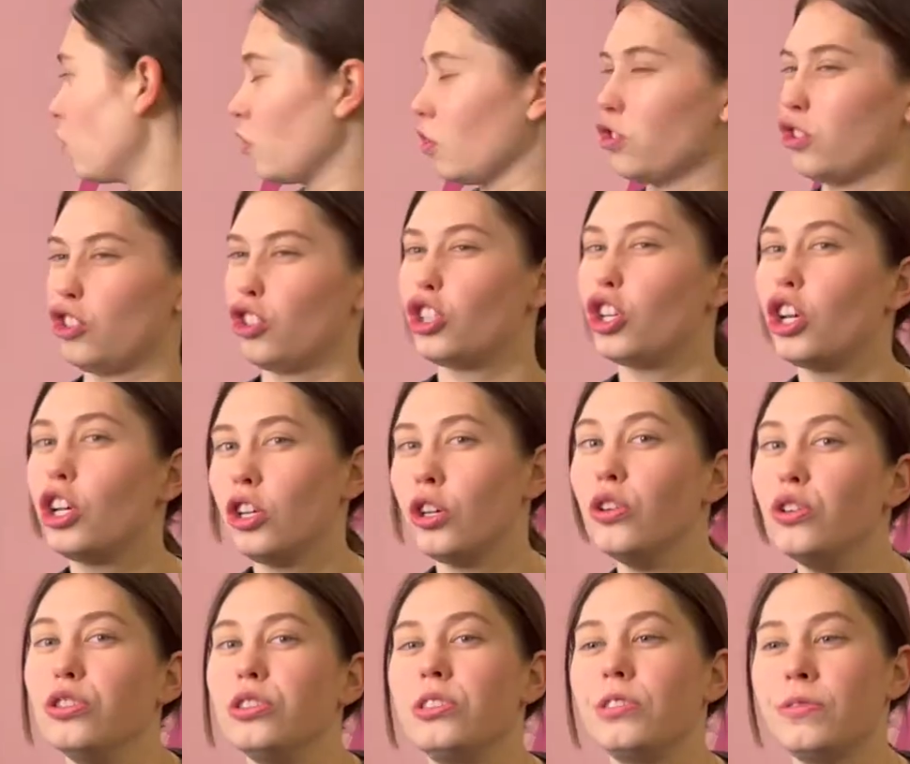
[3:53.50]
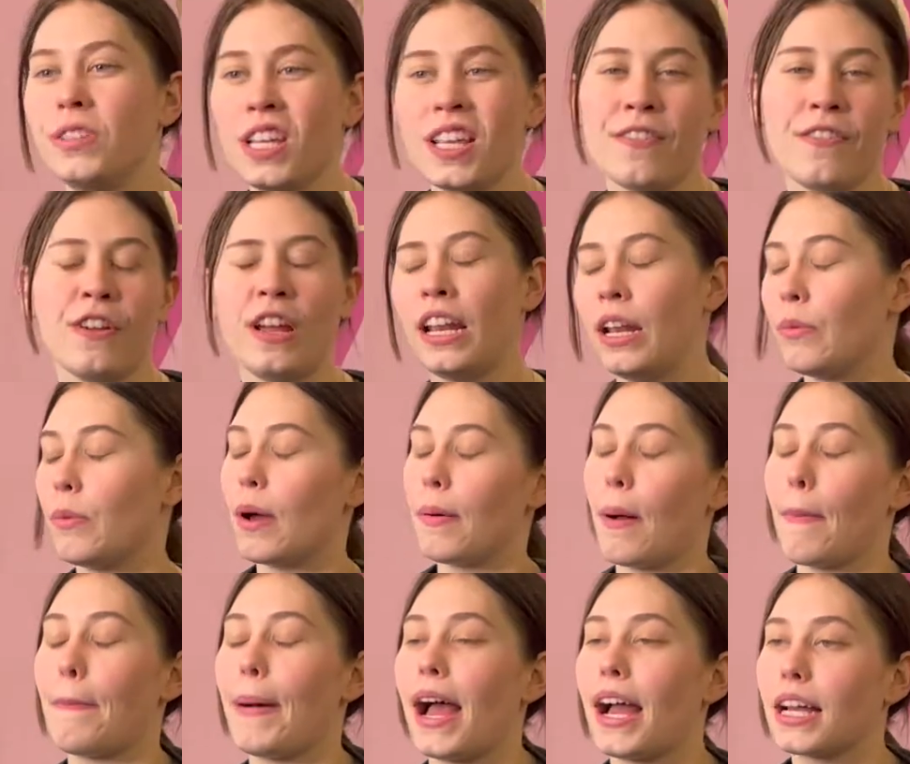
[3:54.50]
or the 2s, feeling where my
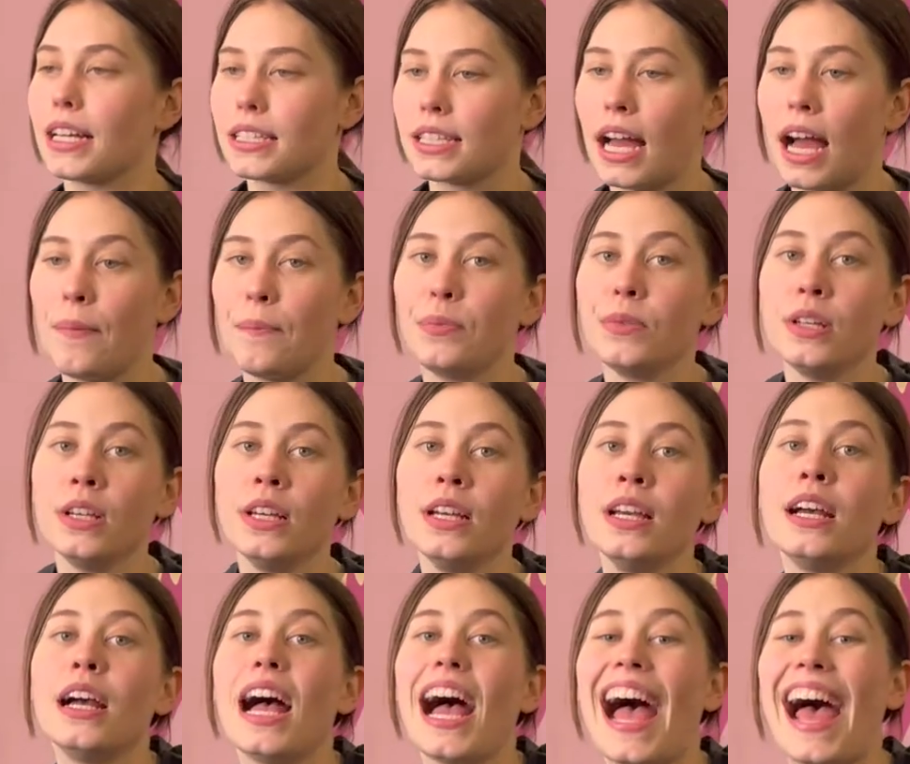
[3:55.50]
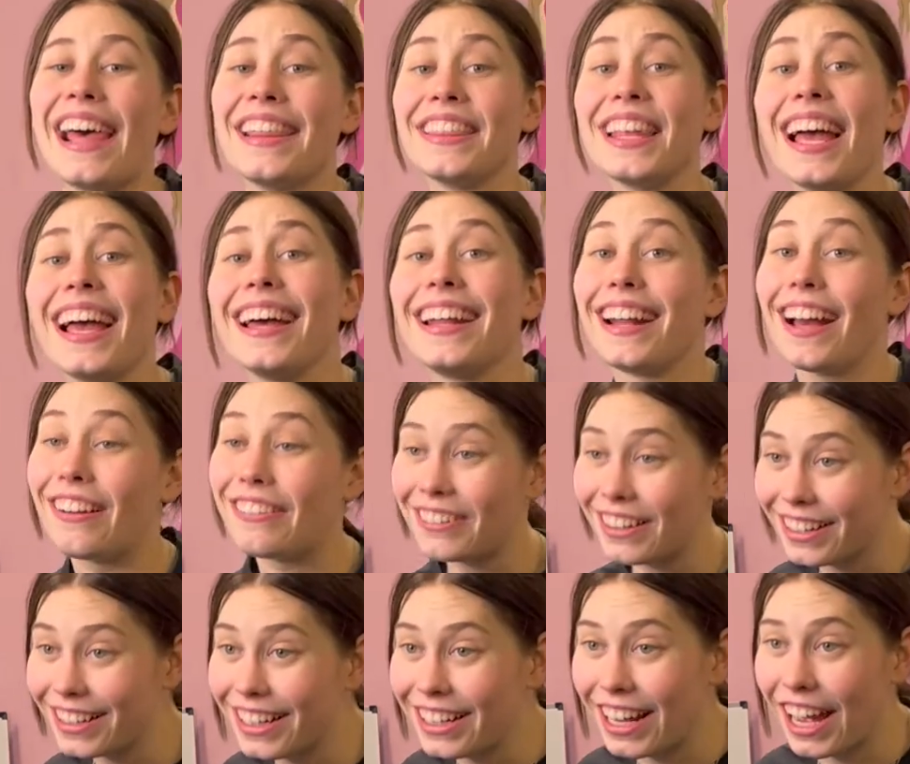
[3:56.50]
back's at. And then I'm
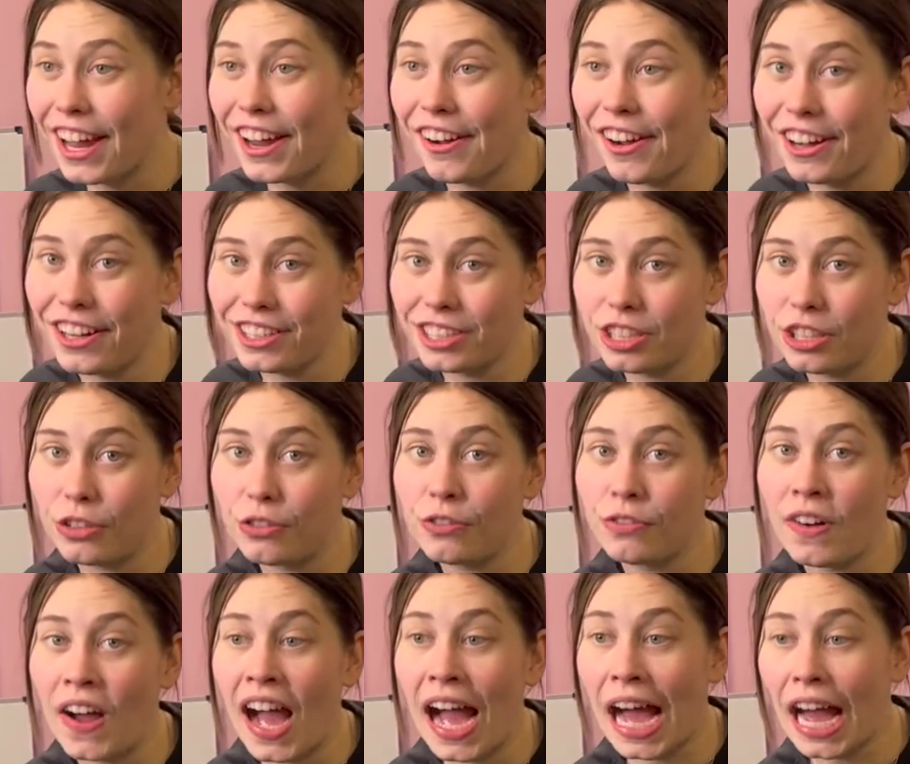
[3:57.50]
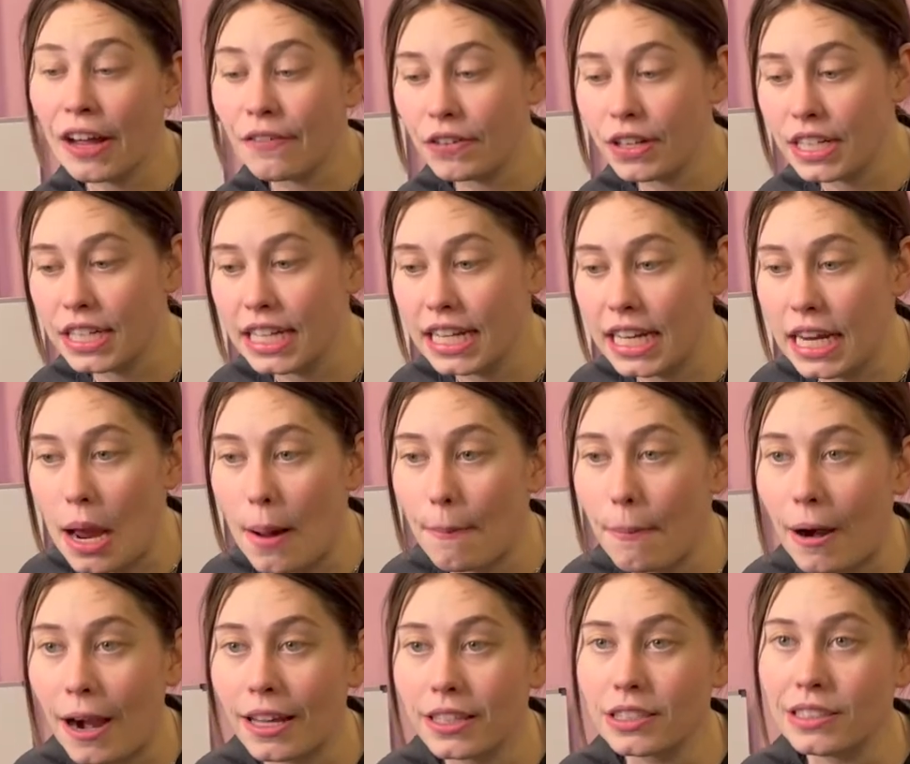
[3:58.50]
going to go onto 5 knee
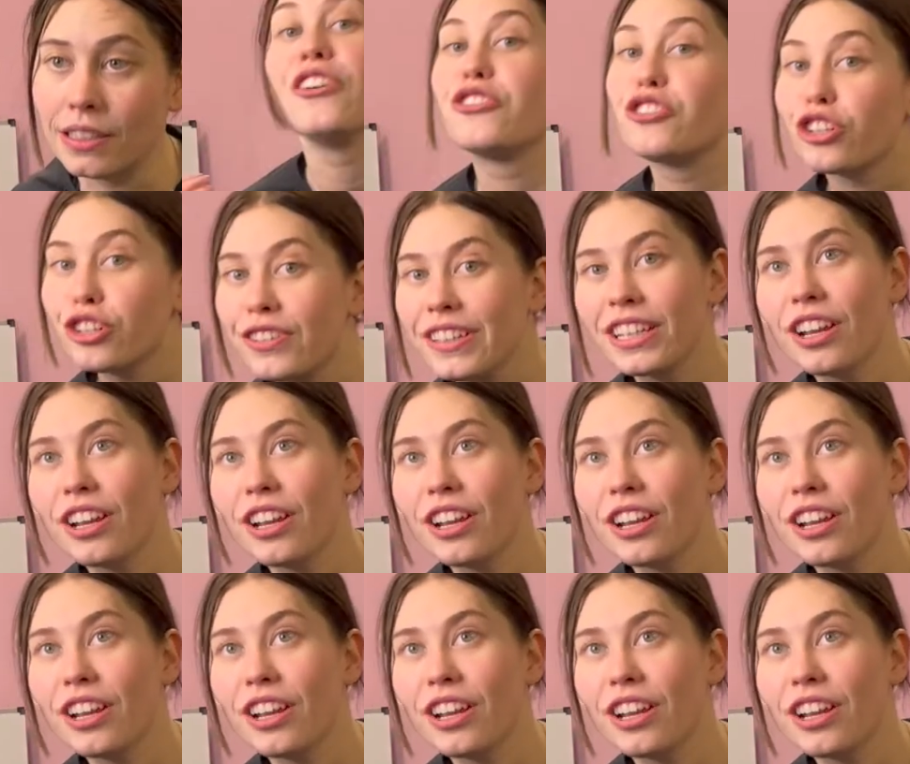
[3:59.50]
press-ups. During